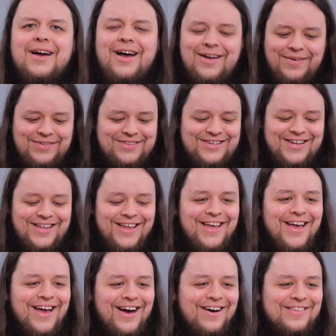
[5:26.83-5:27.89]

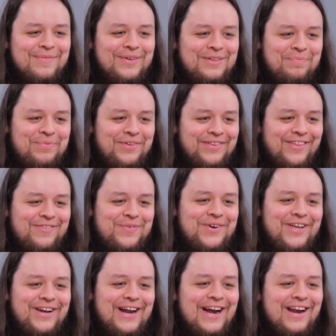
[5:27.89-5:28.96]
I was about to plug this one
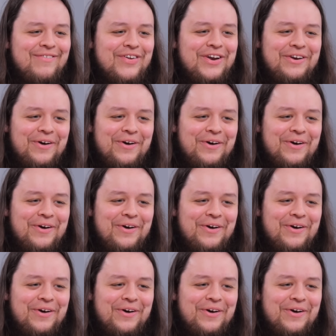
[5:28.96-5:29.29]
in. I didn't even